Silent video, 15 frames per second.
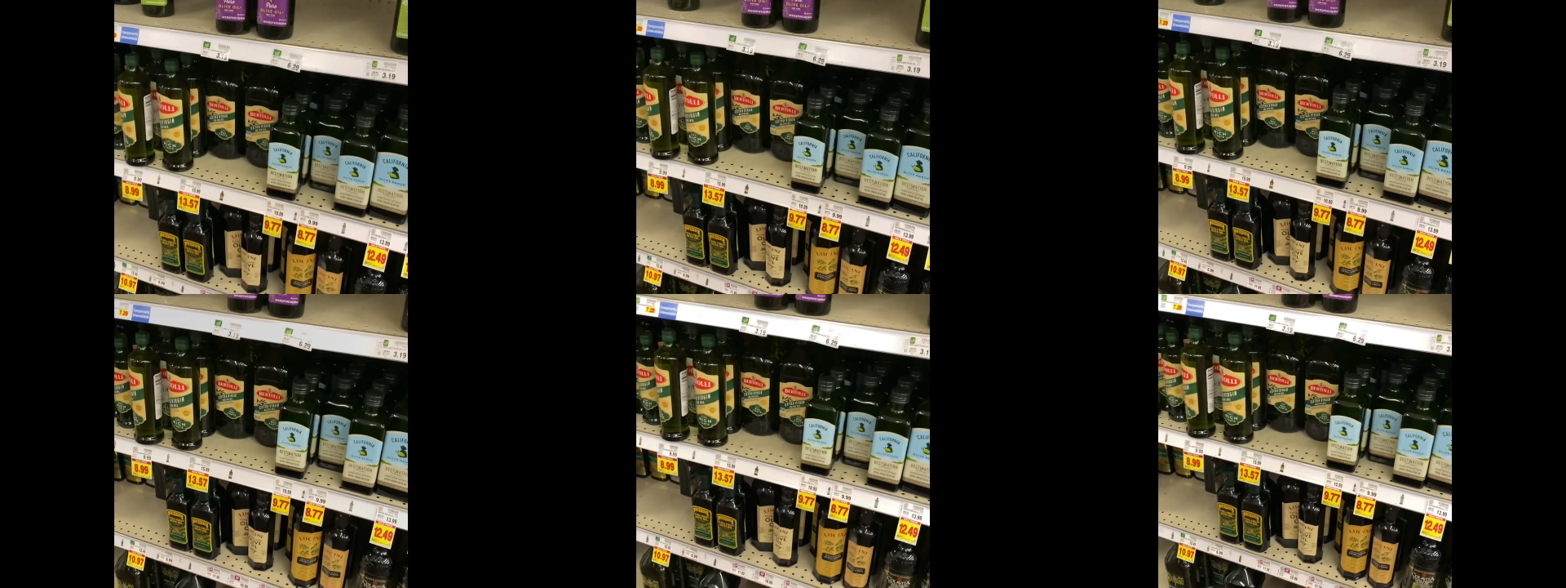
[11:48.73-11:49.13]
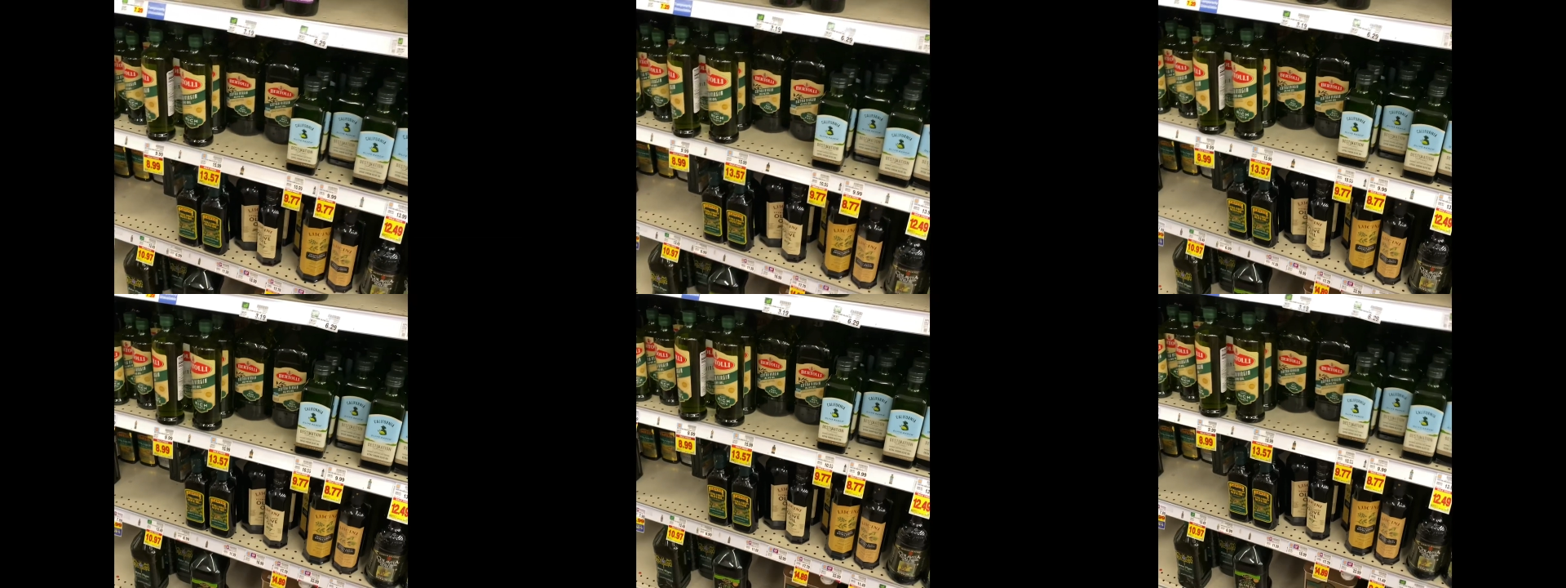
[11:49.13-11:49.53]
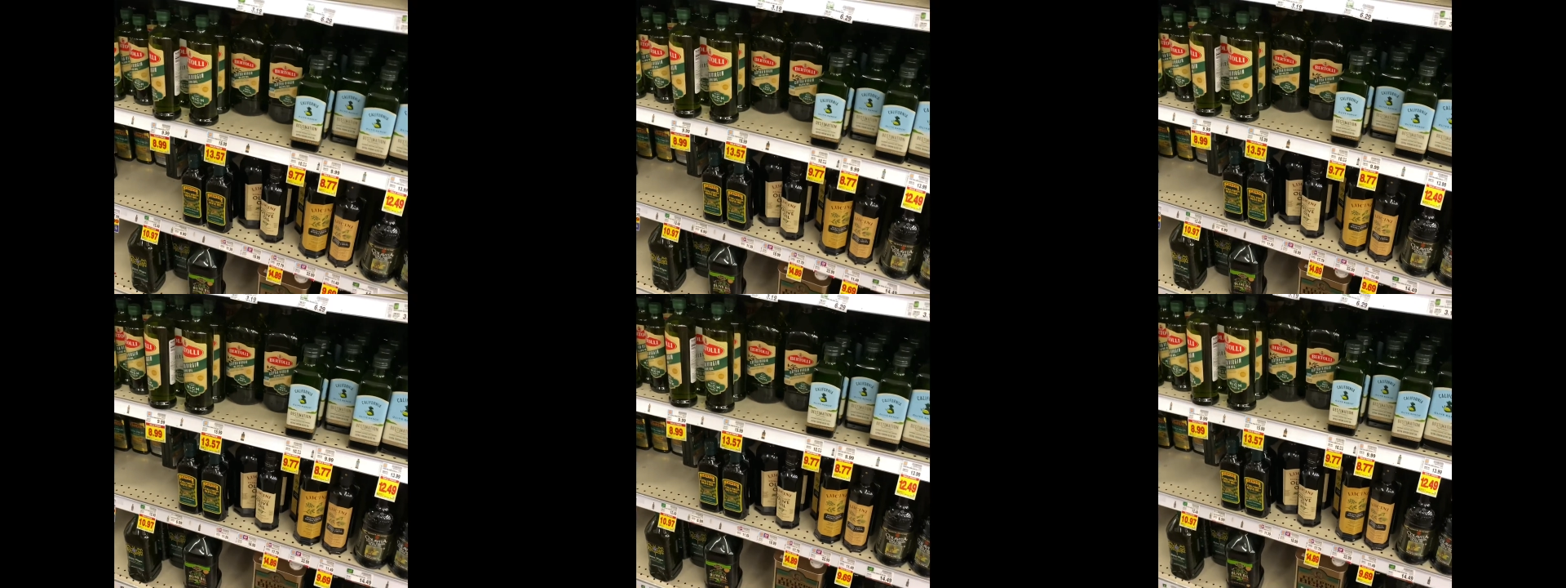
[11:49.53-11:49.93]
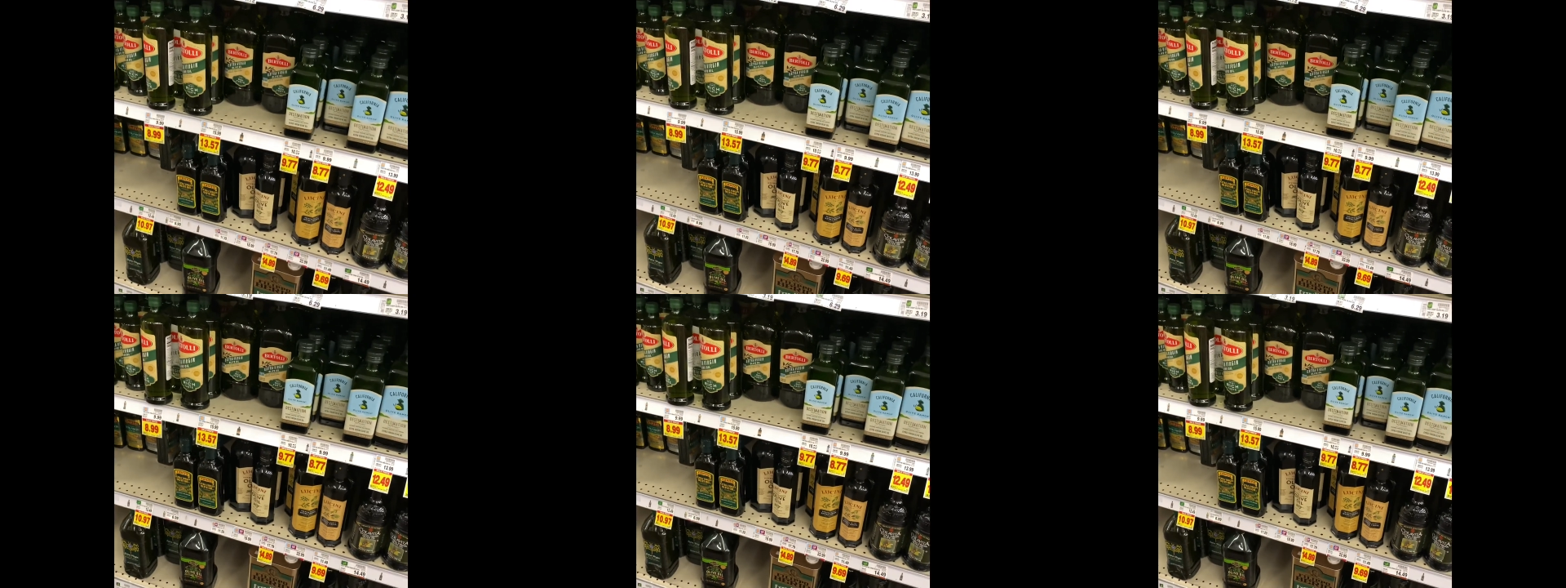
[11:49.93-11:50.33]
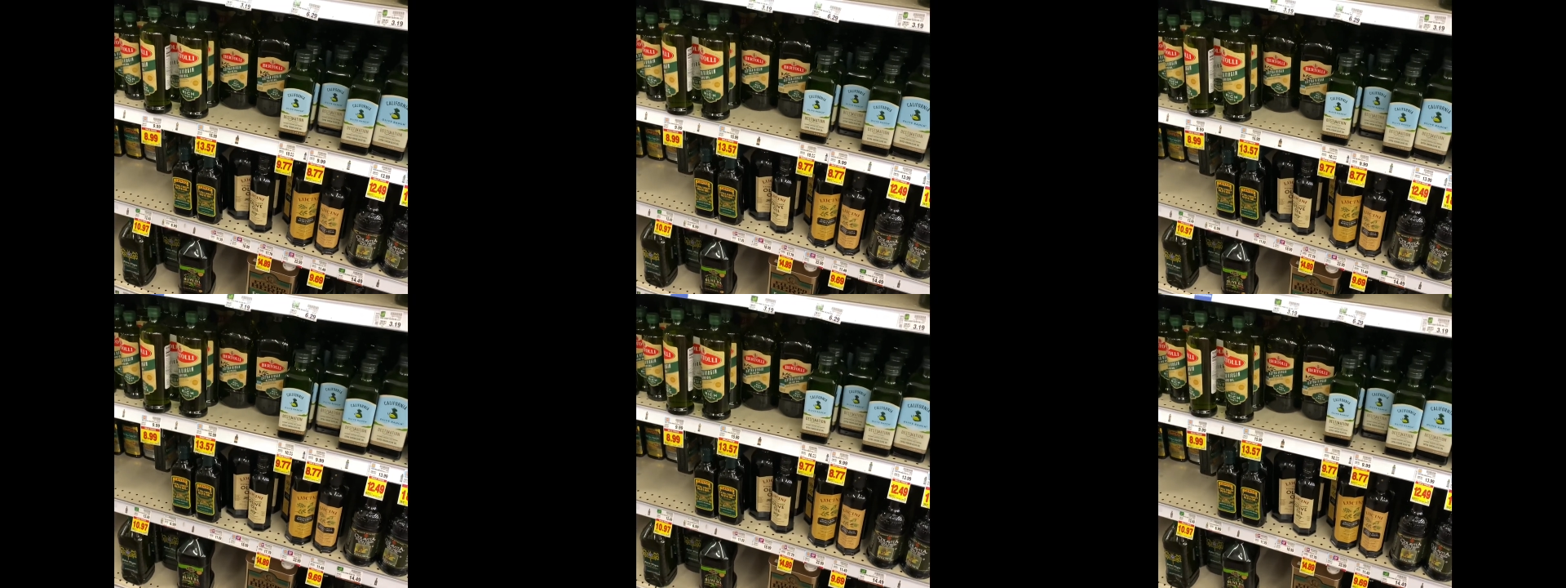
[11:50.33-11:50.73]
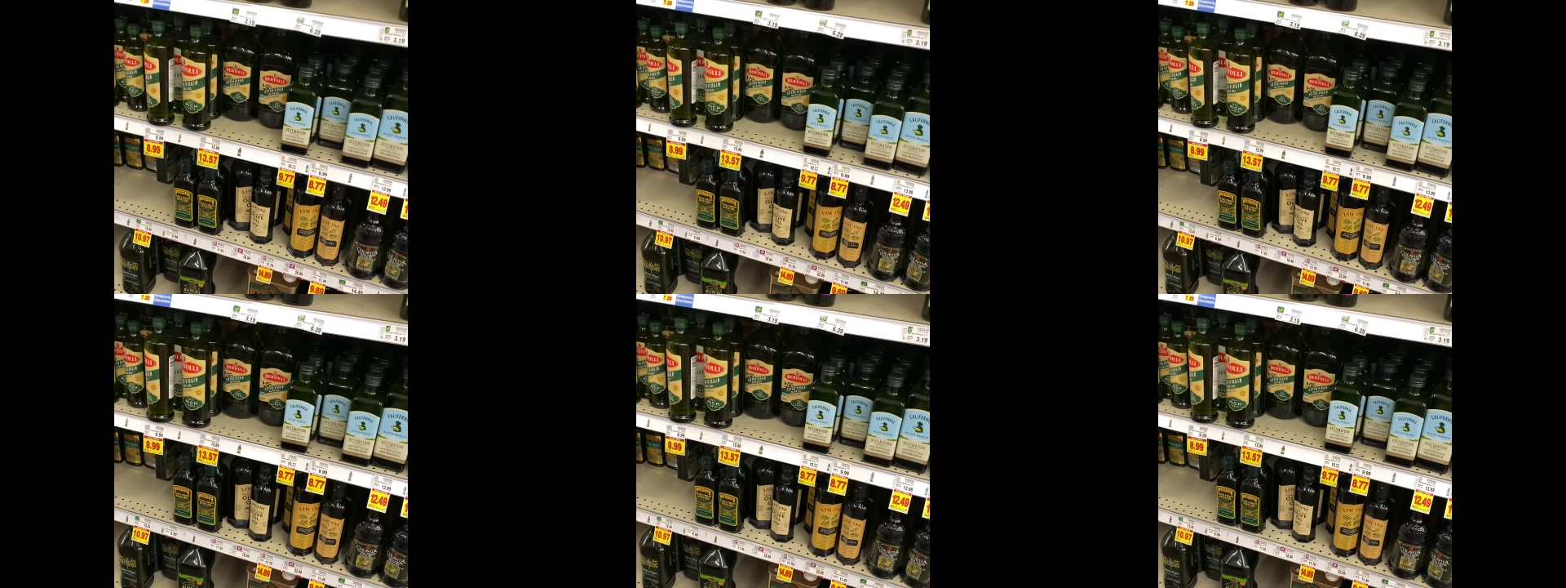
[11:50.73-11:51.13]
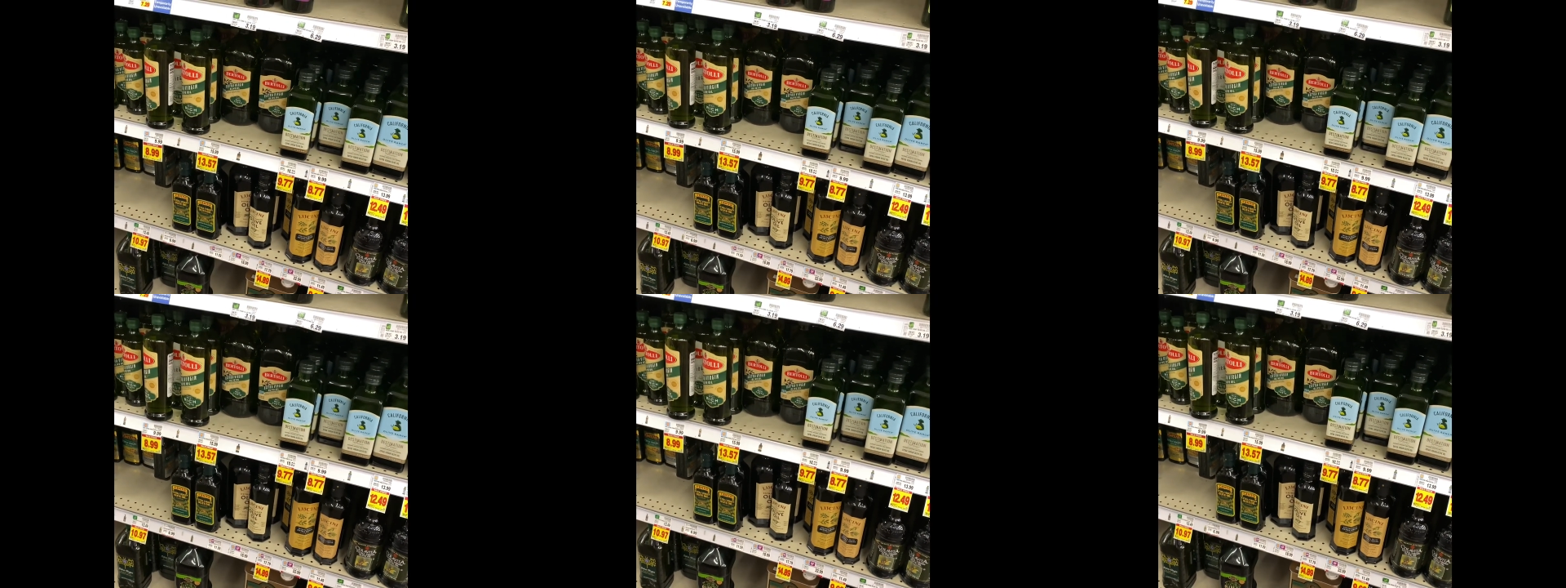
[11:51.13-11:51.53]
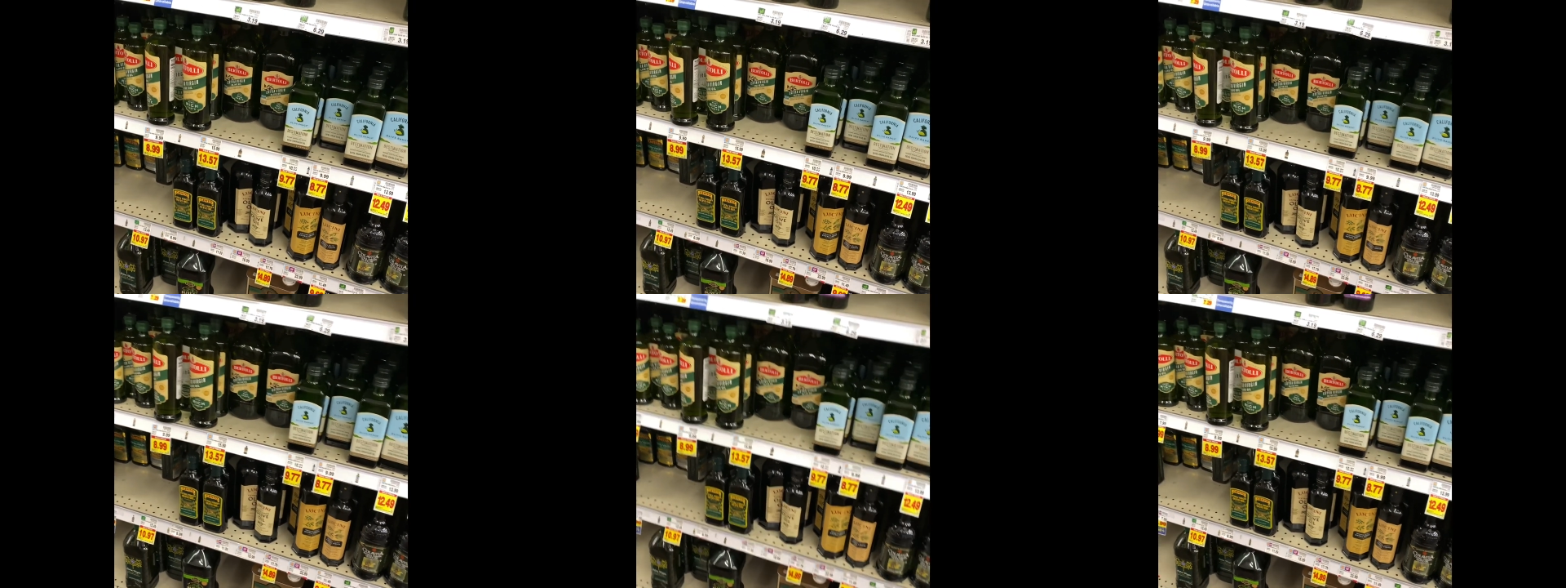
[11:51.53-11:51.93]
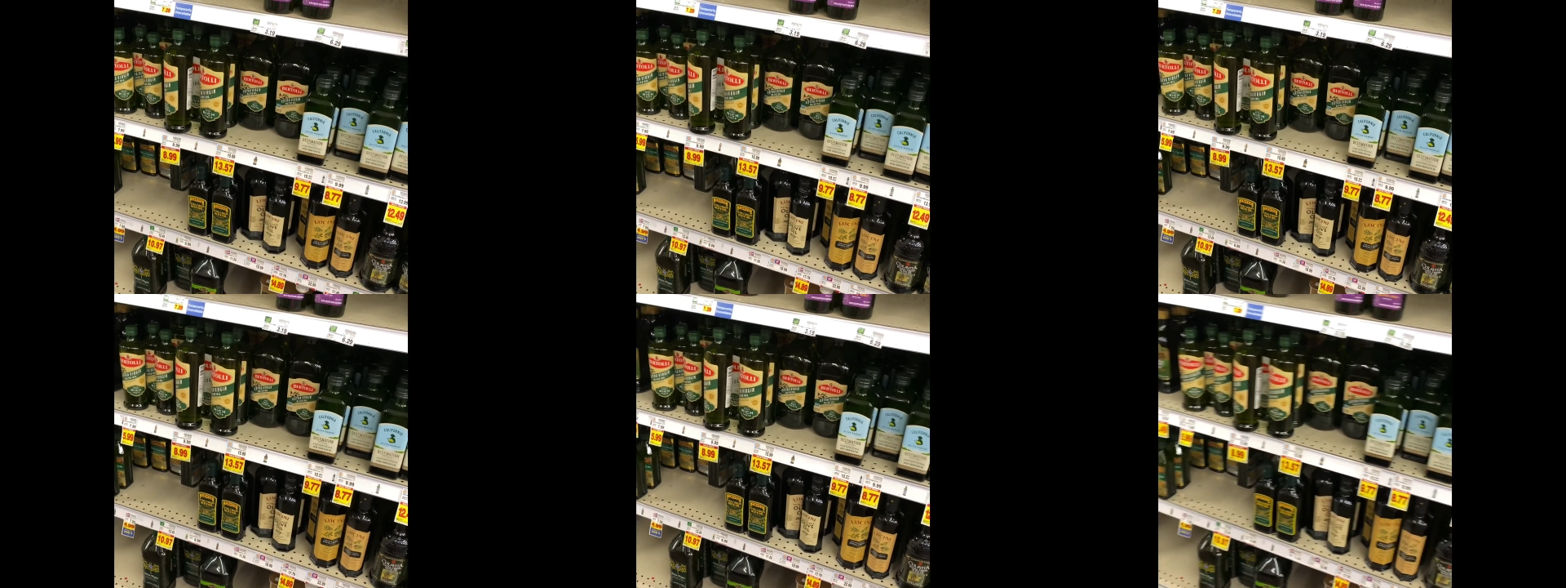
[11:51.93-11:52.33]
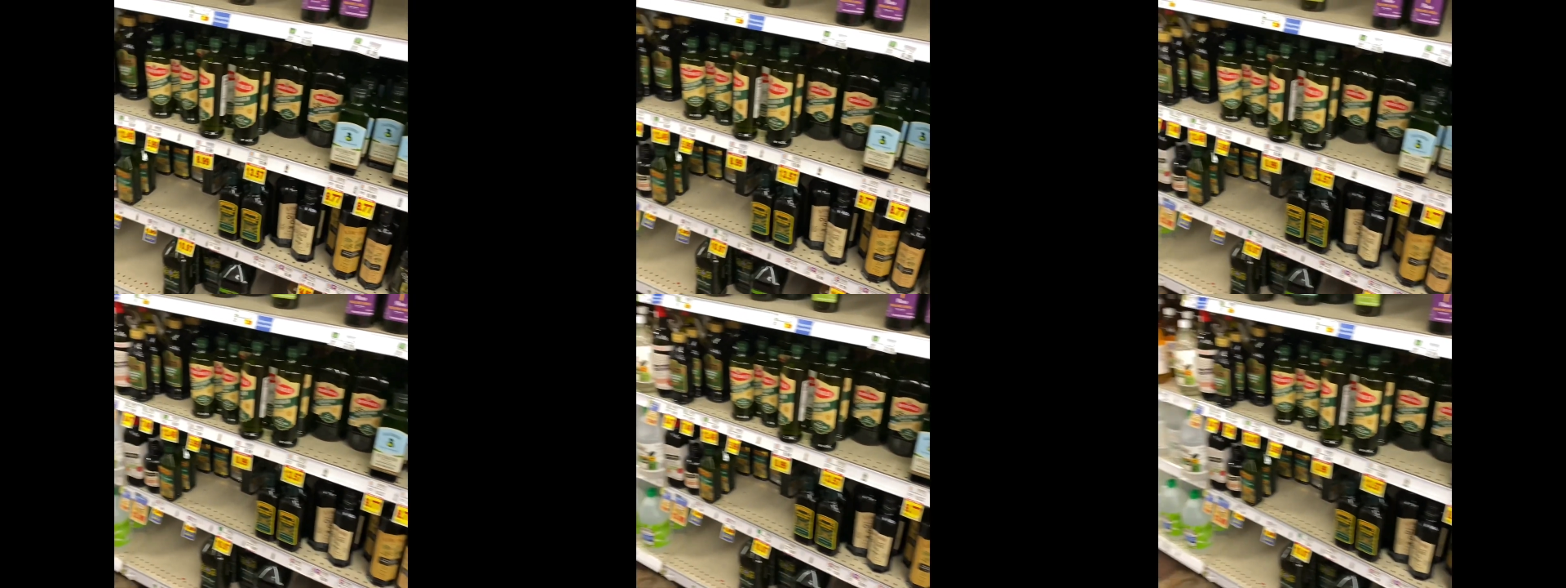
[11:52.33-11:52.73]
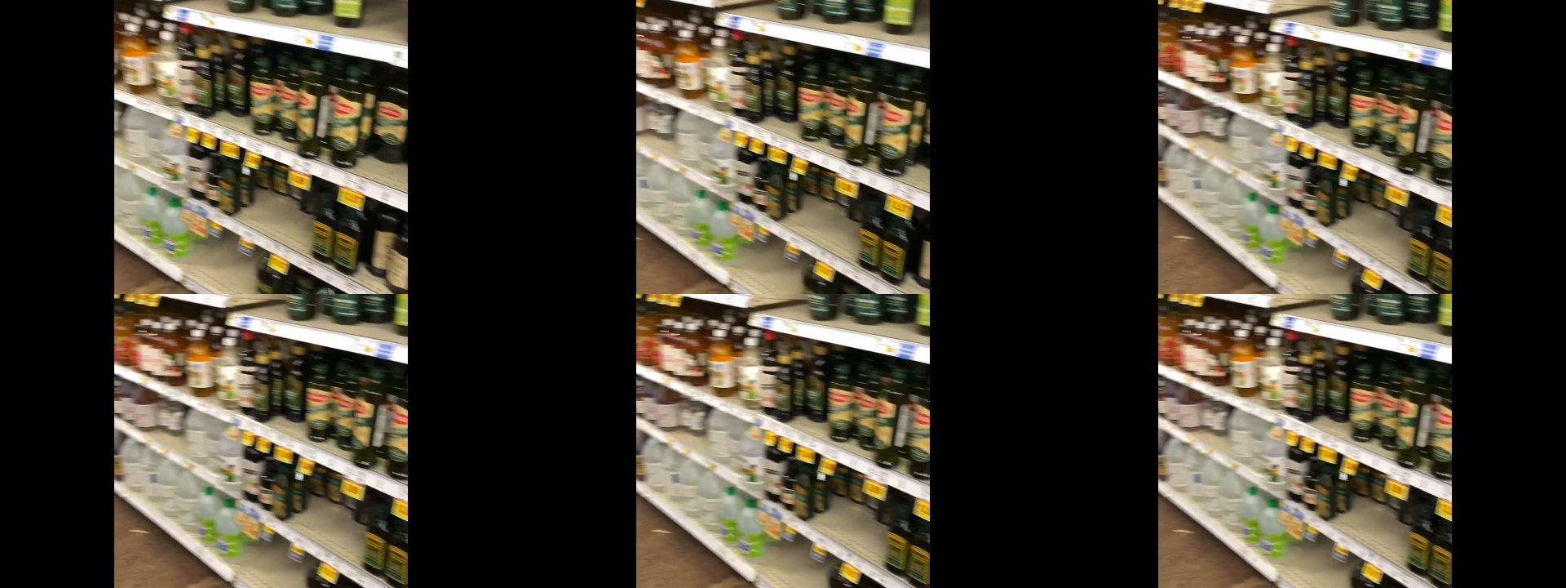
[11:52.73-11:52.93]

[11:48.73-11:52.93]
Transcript: Nobody's mouth can be seen.